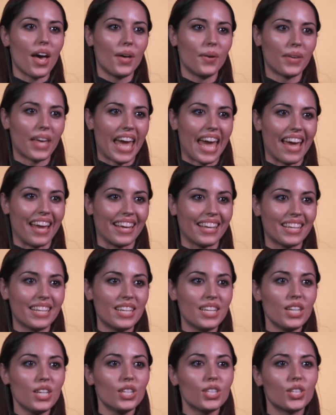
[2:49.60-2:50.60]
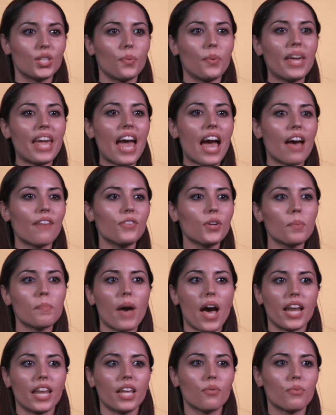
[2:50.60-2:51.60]
Okay, so we have your
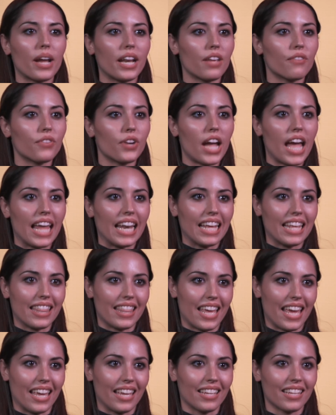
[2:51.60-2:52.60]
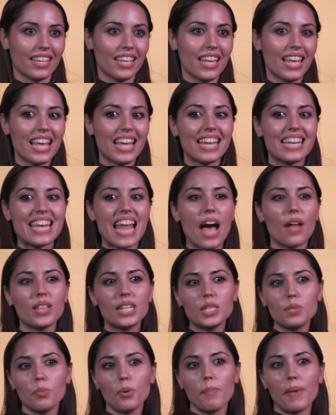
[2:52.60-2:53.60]
body ready for anything. Now
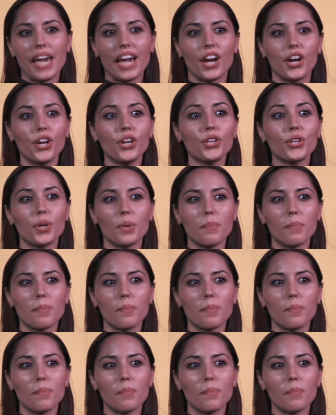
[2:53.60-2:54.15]
let's prepare your